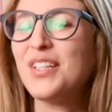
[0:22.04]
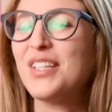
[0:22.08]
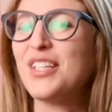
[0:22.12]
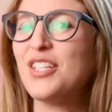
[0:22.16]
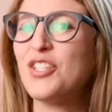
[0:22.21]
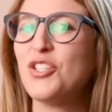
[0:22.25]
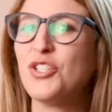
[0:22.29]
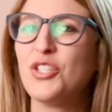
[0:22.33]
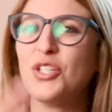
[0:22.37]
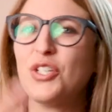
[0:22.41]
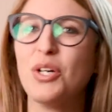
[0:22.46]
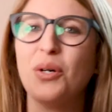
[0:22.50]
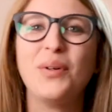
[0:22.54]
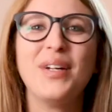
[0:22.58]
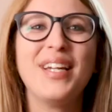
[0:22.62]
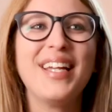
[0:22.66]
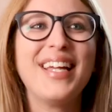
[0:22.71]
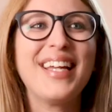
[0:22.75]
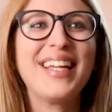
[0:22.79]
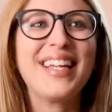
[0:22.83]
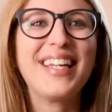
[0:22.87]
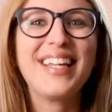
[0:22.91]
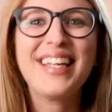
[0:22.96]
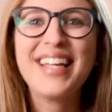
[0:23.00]
you can show it
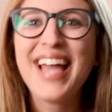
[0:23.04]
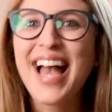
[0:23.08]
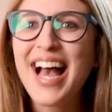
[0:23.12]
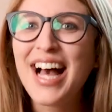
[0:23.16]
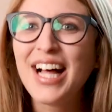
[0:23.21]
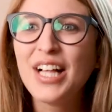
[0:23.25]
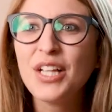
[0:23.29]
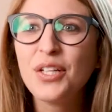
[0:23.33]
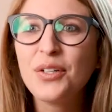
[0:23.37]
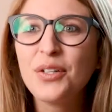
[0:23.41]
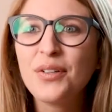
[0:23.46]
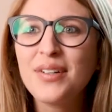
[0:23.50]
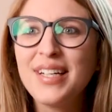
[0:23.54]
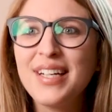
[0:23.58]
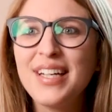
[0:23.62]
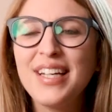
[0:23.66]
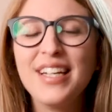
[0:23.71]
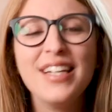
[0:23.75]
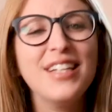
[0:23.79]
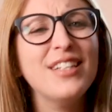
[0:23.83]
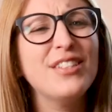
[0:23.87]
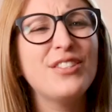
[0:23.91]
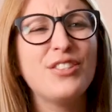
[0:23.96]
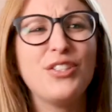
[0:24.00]
in
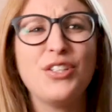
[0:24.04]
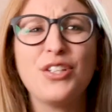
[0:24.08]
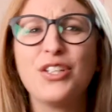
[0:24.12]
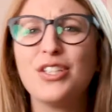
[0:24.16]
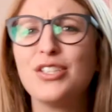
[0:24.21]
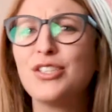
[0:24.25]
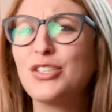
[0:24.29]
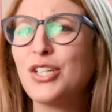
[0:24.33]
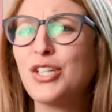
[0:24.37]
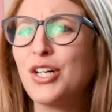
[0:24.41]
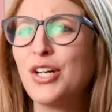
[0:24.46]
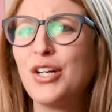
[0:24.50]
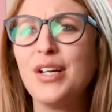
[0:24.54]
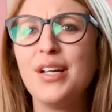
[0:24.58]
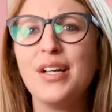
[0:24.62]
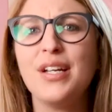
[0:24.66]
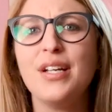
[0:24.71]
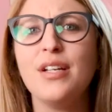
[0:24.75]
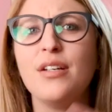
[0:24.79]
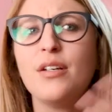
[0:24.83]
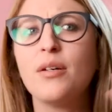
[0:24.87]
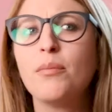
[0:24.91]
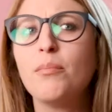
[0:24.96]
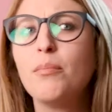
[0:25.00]
galleries, you could turn it
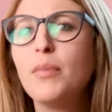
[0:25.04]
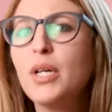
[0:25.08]
into